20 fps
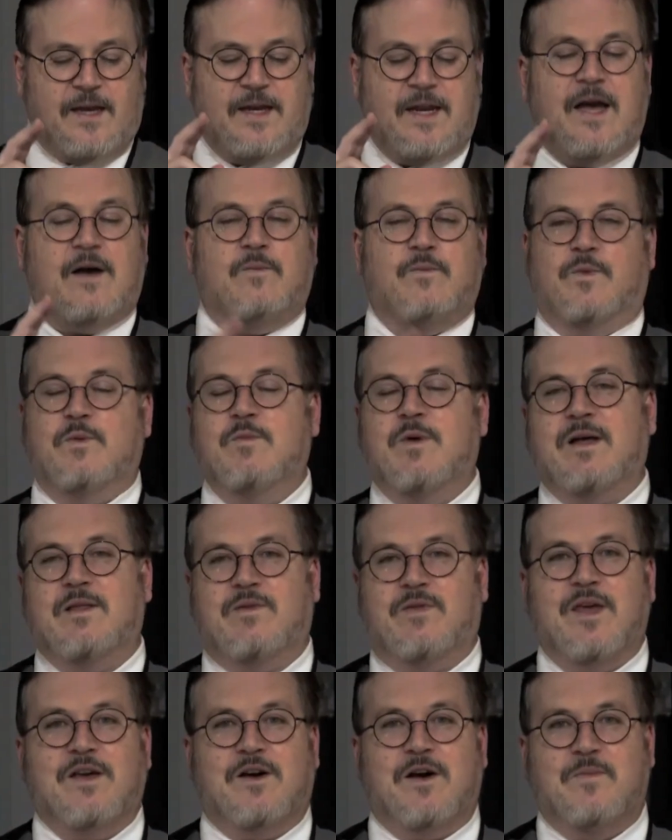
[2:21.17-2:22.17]
Now, you
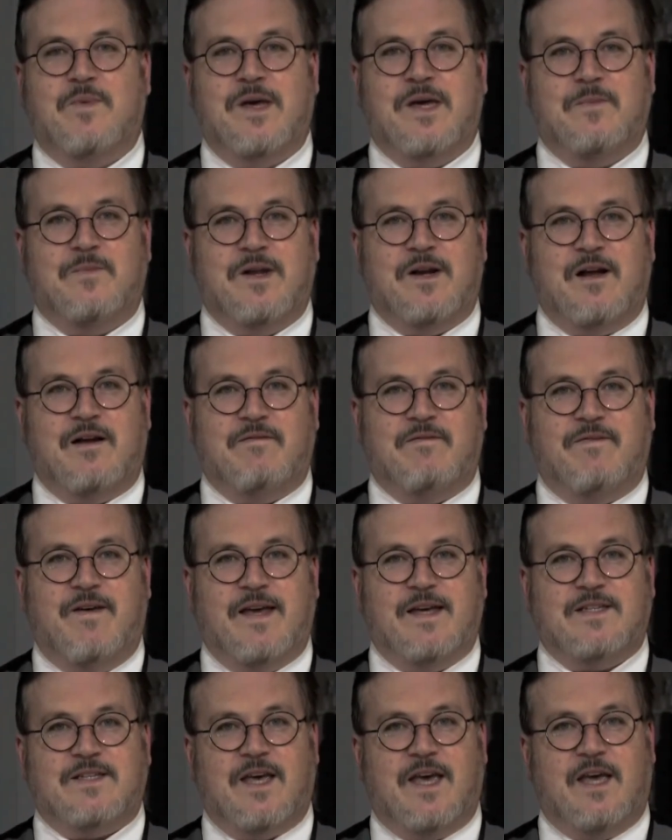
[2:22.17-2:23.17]
might think I'm being a bit
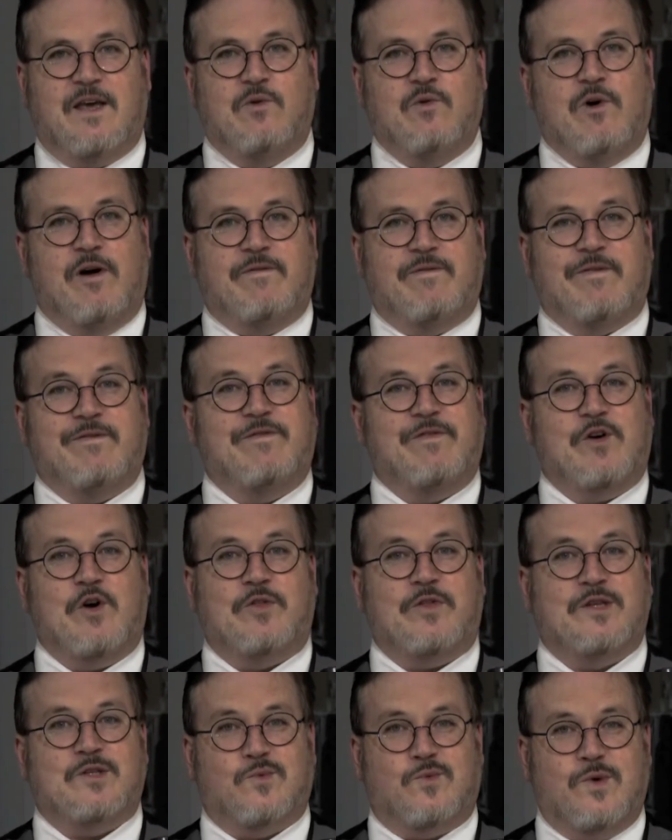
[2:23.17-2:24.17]
unfair saying, oh, I've
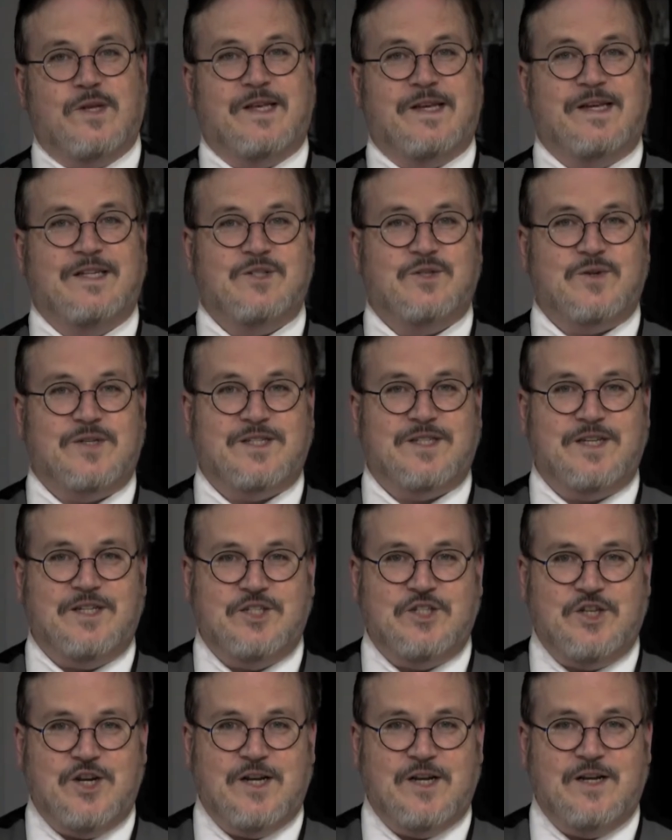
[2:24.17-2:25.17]
got this really interesting
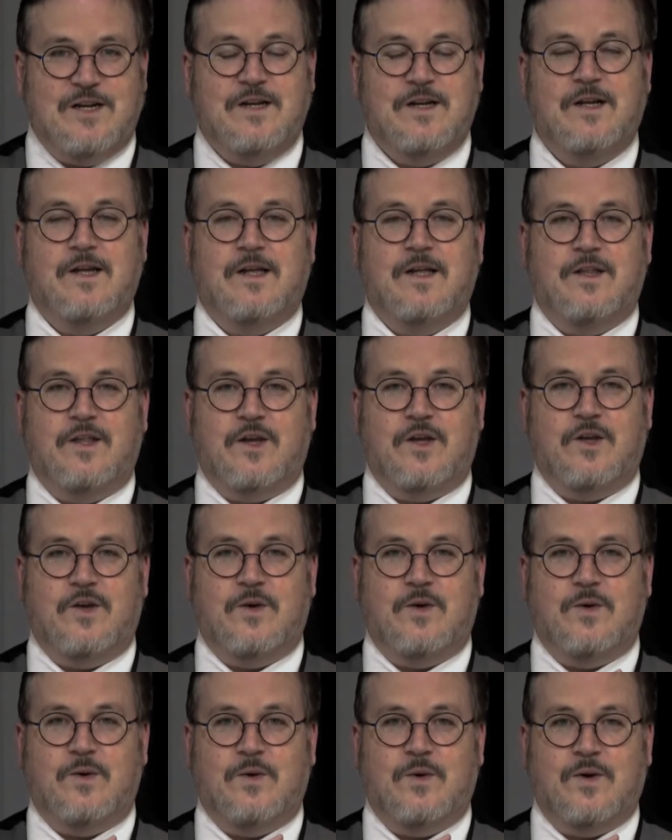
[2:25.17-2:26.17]
gin that
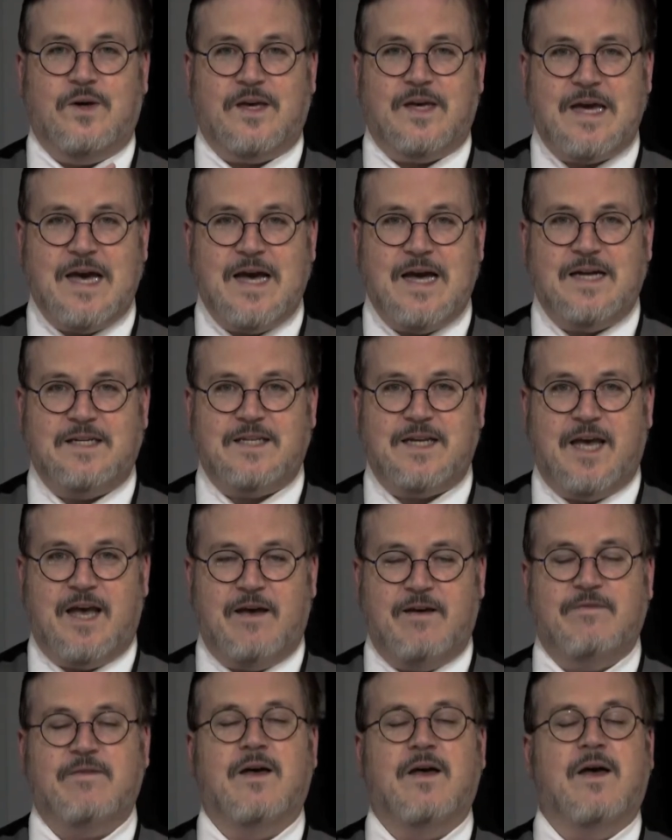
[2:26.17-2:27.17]
you can't
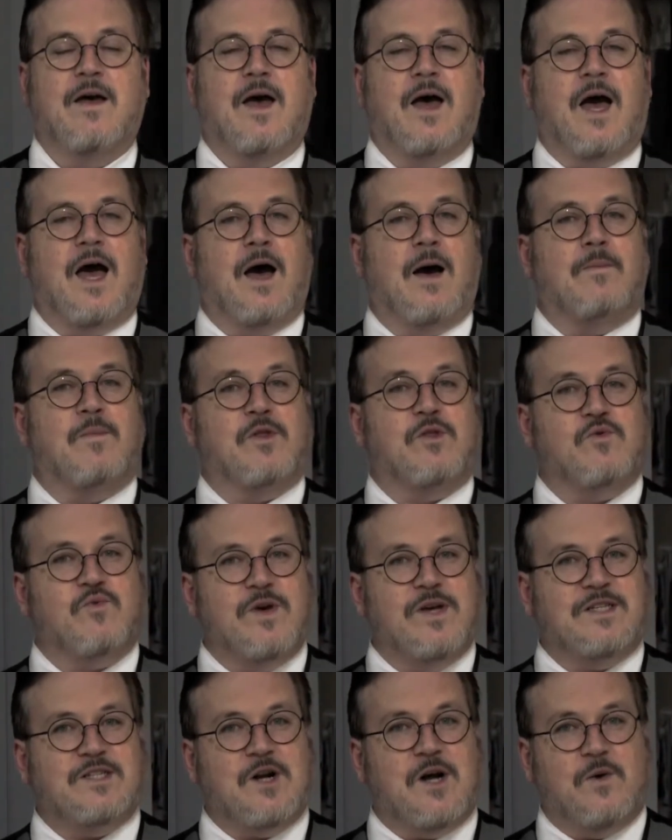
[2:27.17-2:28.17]
have, but the
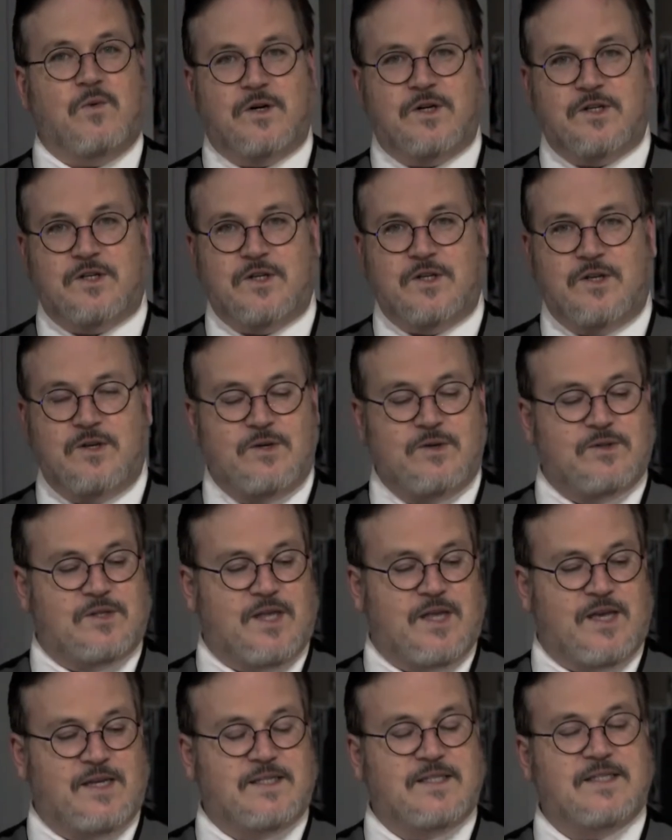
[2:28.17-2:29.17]
reason I wanted to use
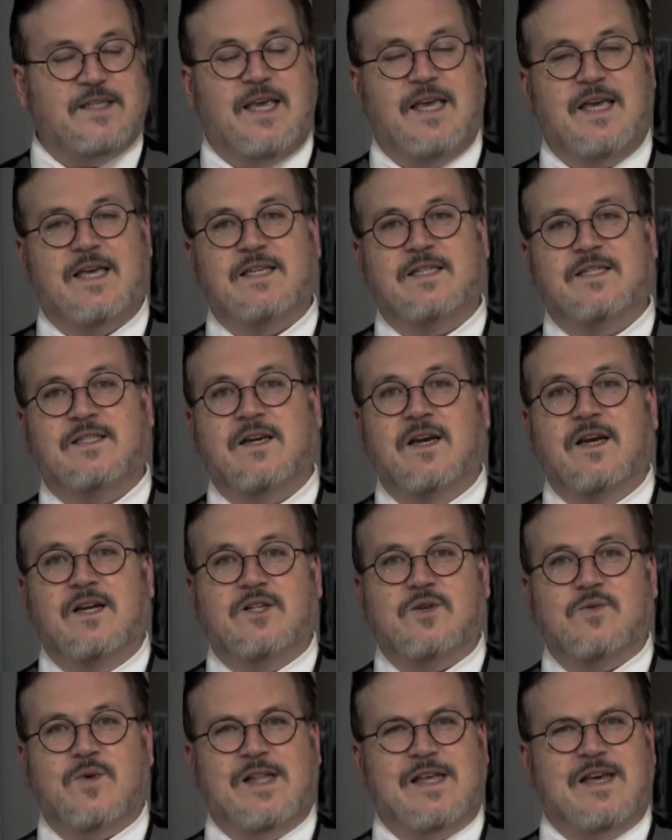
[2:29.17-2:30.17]
this is
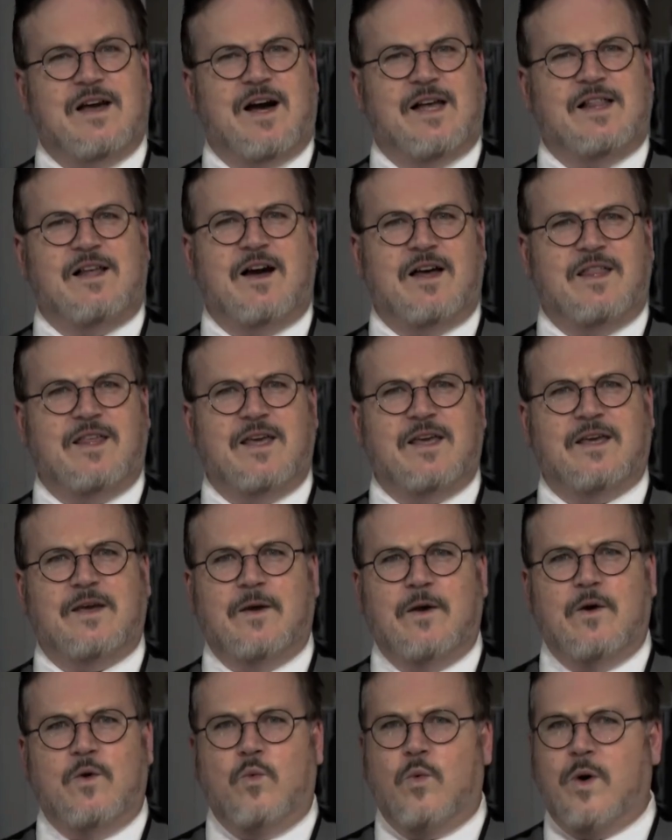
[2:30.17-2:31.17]
to really highlight, I think,
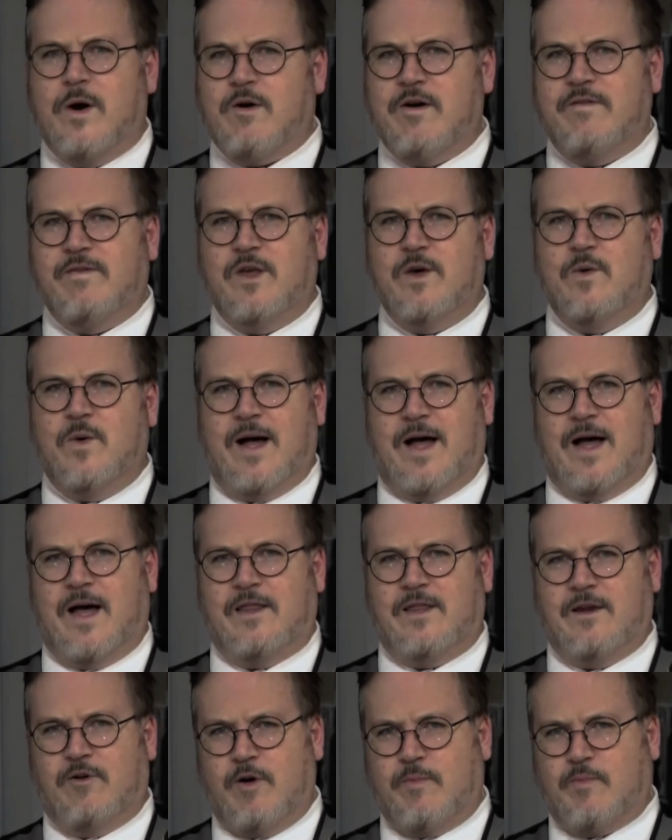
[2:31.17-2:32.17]
wherever you
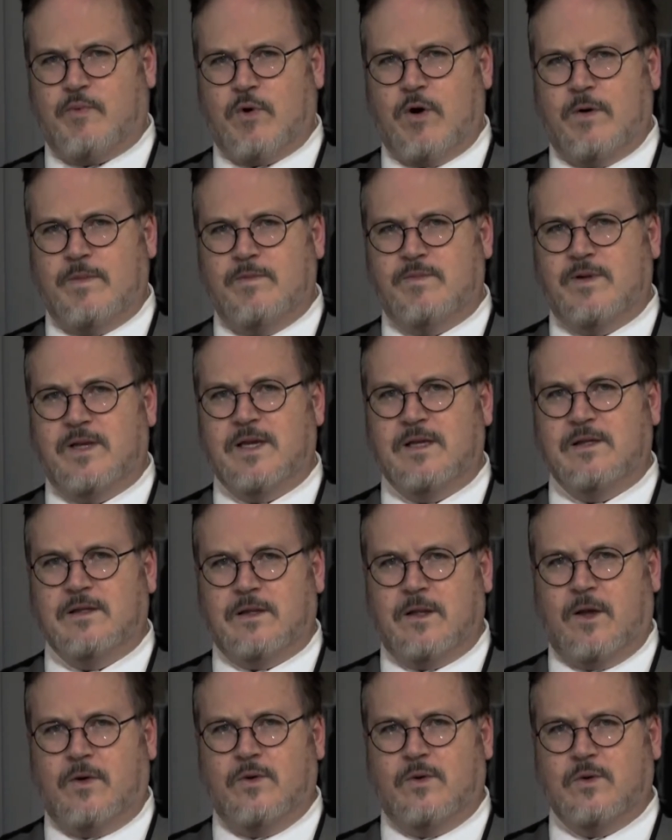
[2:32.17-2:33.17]
are, there are probably
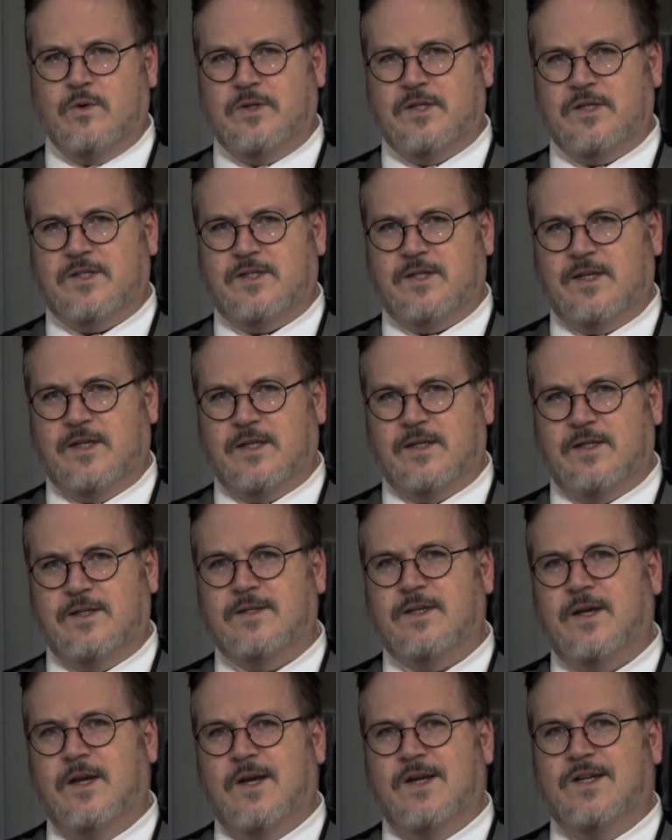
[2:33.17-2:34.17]
local
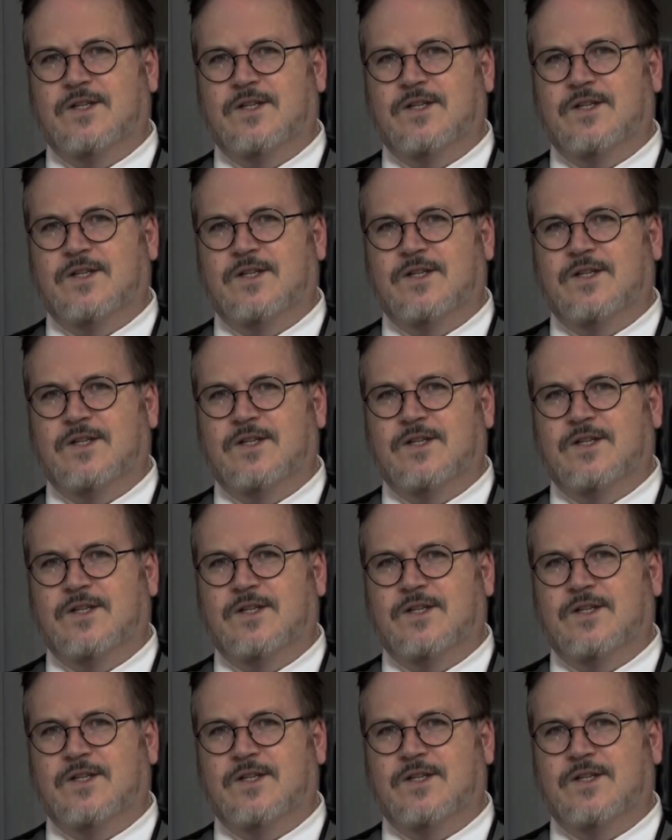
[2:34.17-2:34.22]
distillers